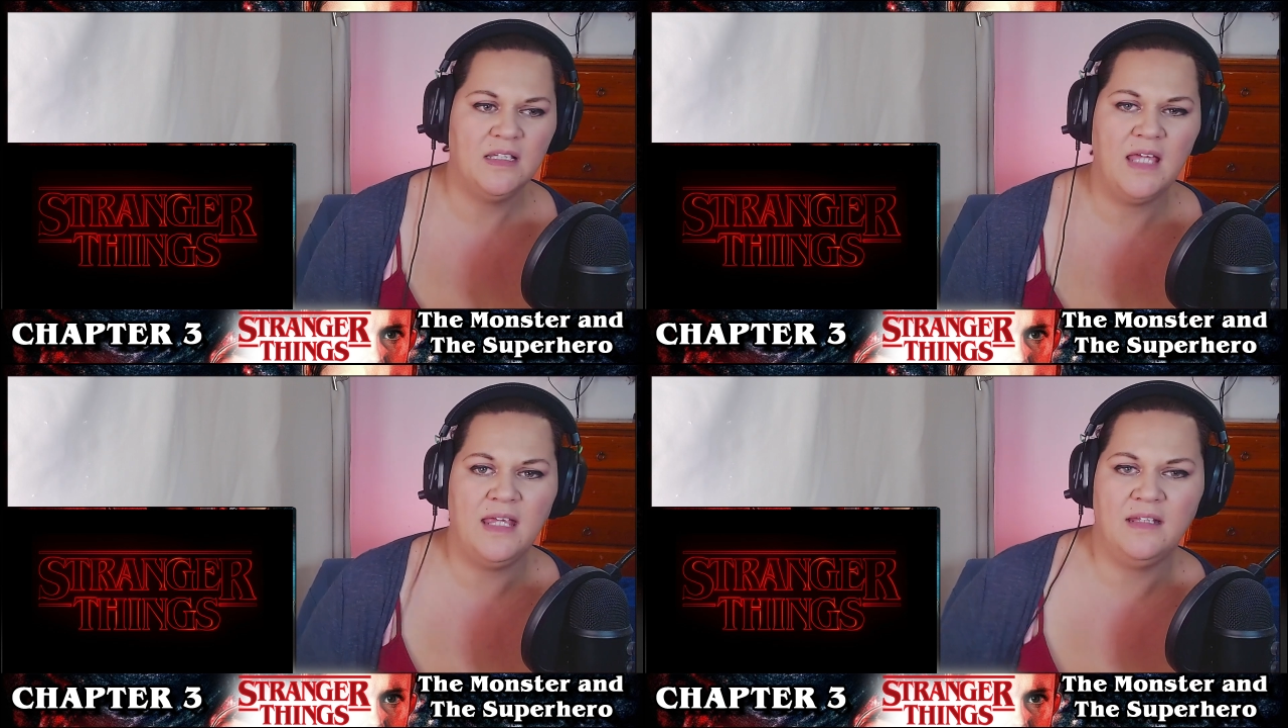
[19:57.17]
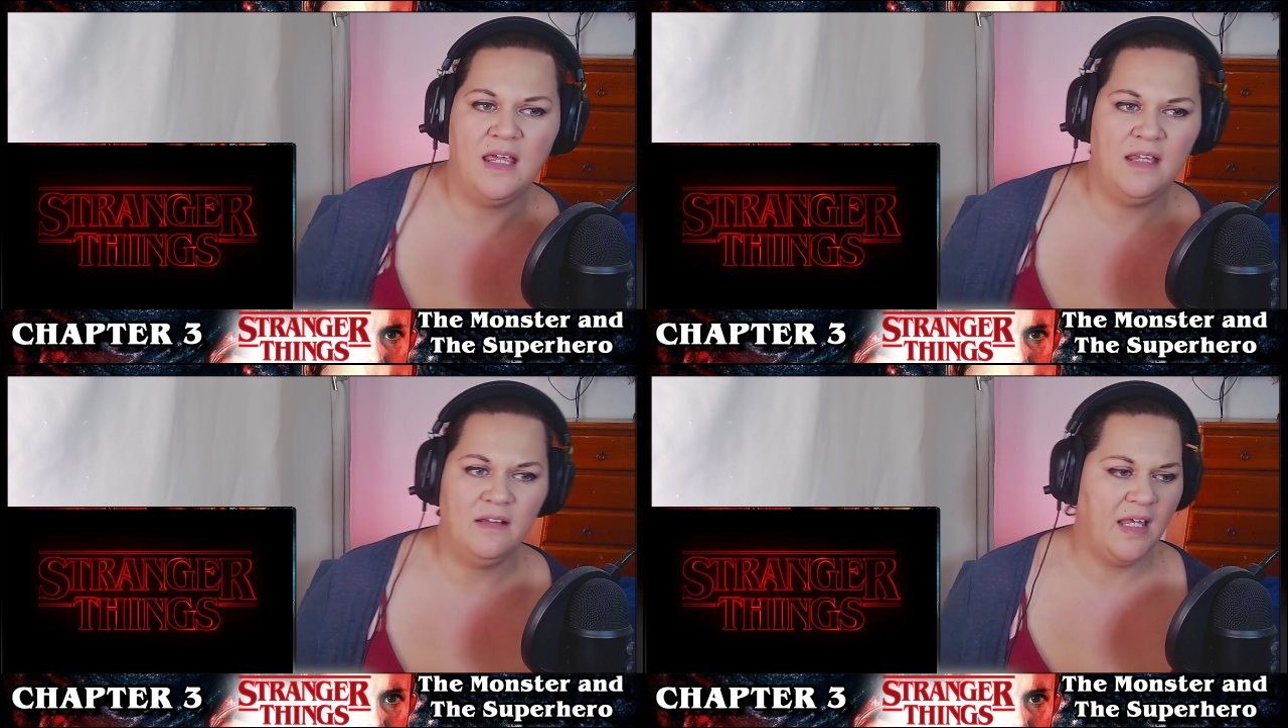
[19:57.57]
And
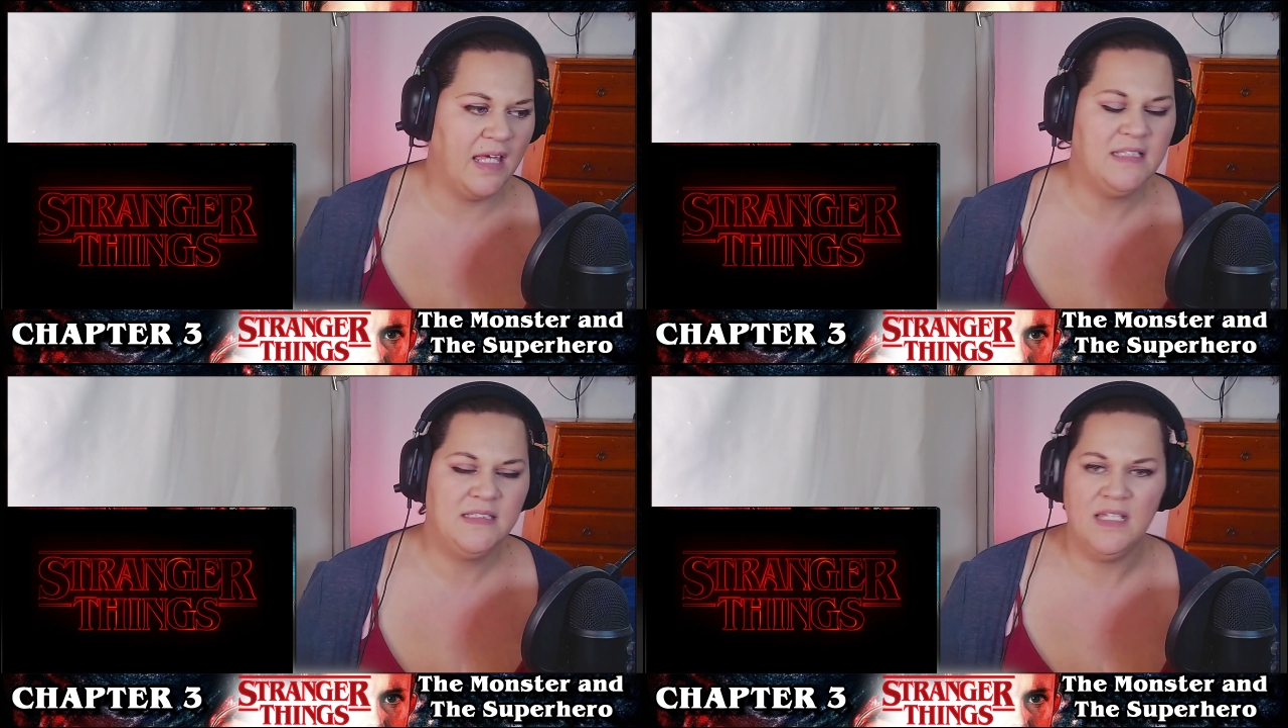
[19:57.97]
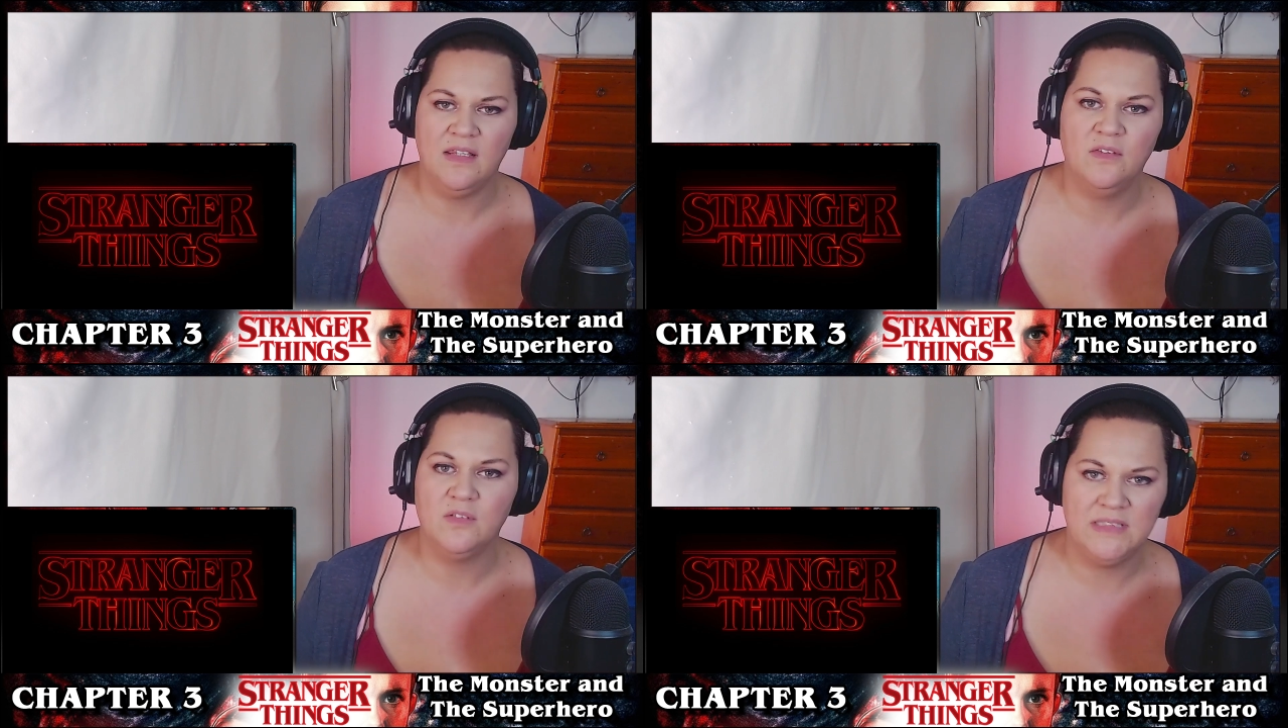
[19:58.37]
like a
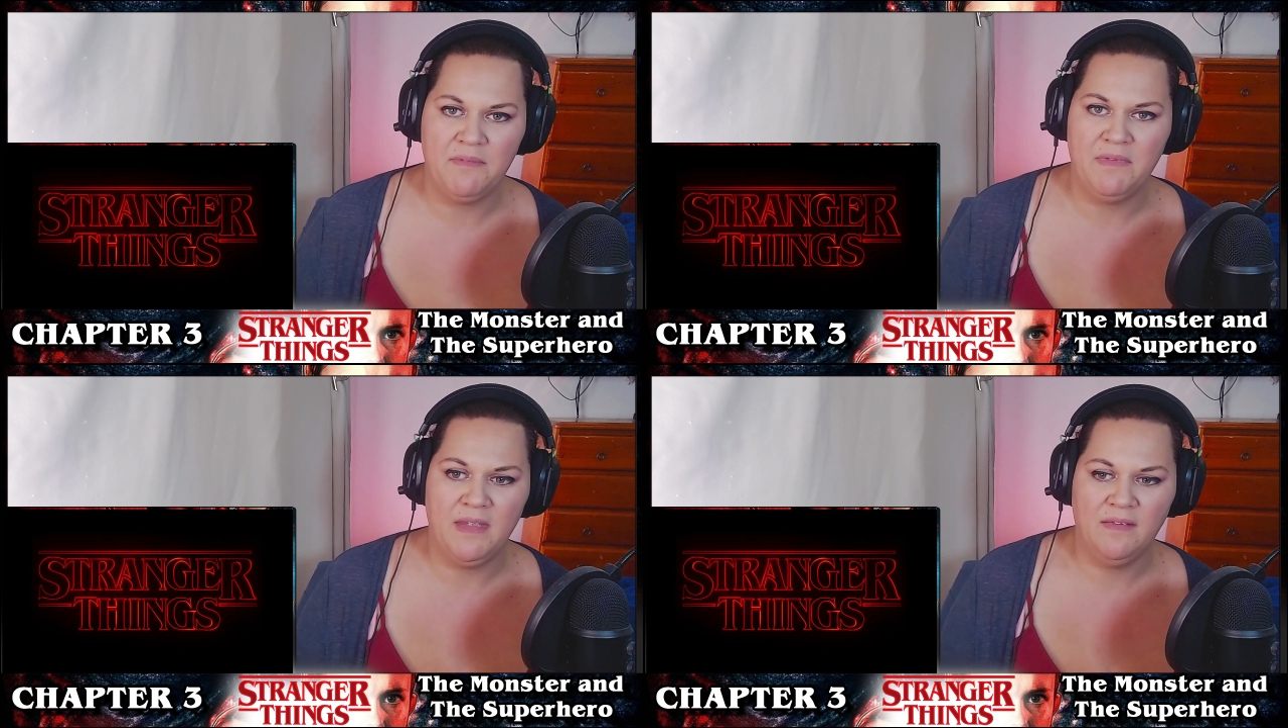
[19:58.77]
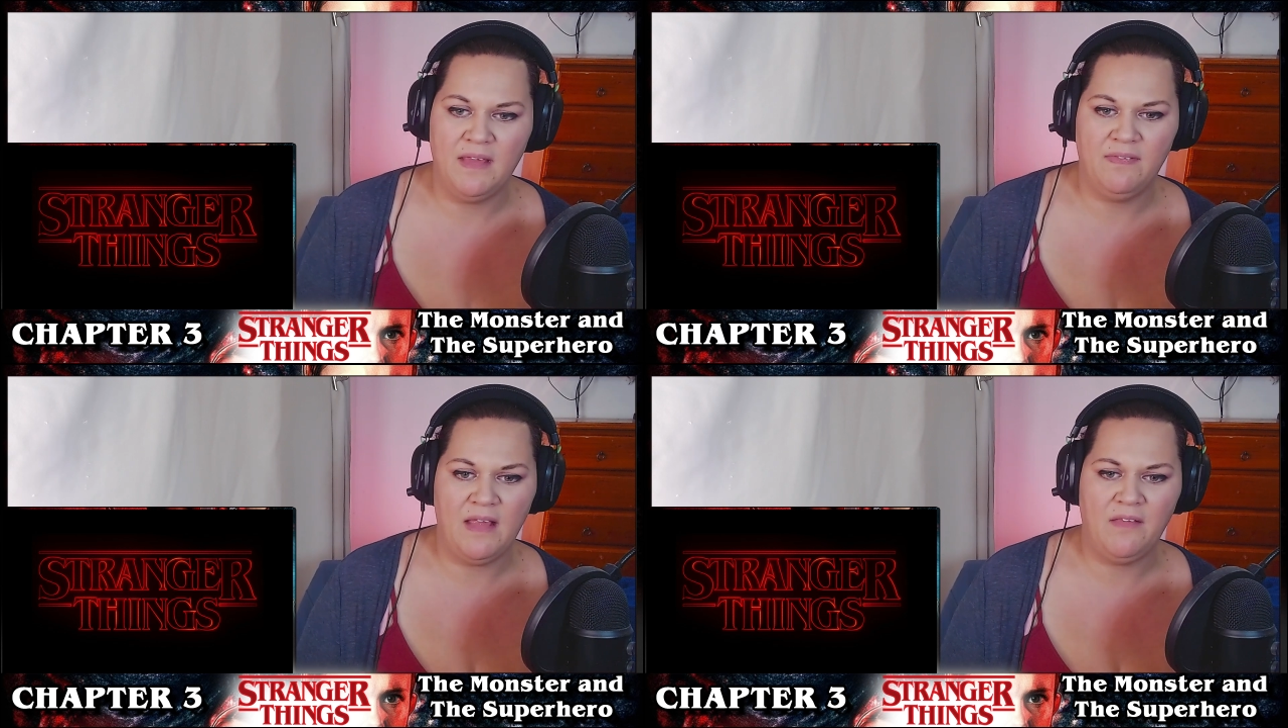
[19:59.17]
death or something
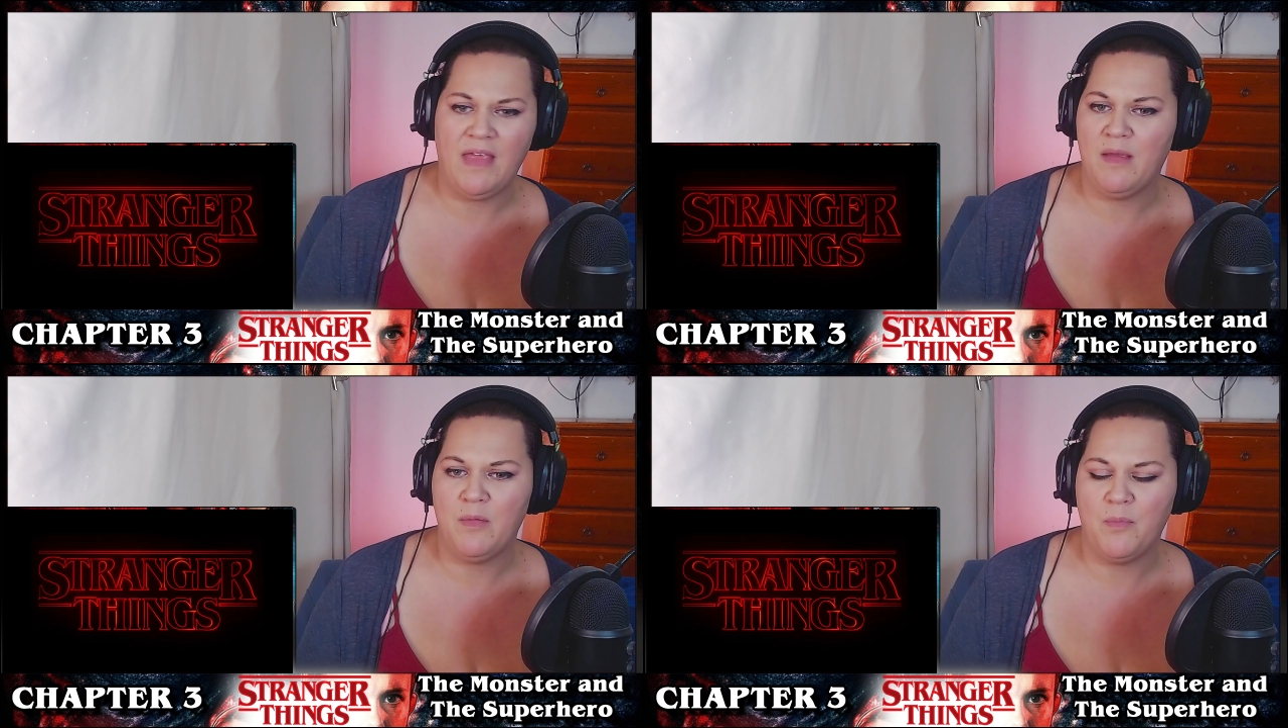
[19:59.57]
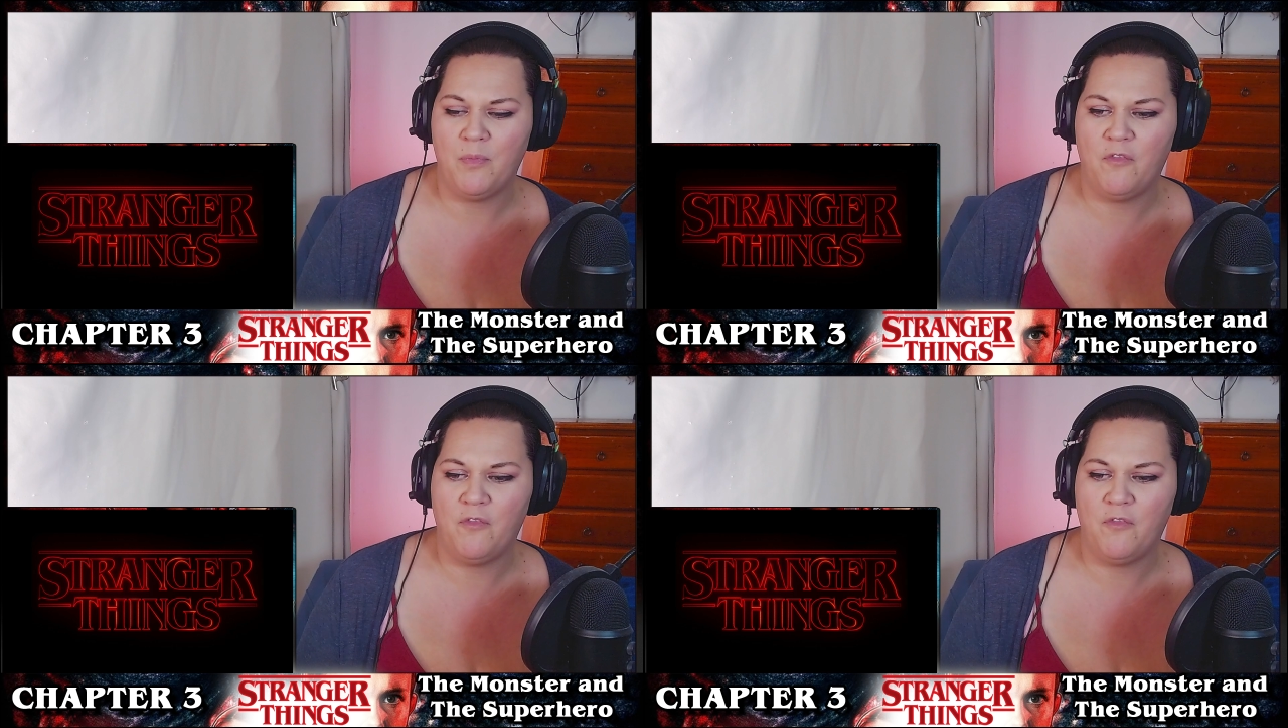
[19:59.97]
that they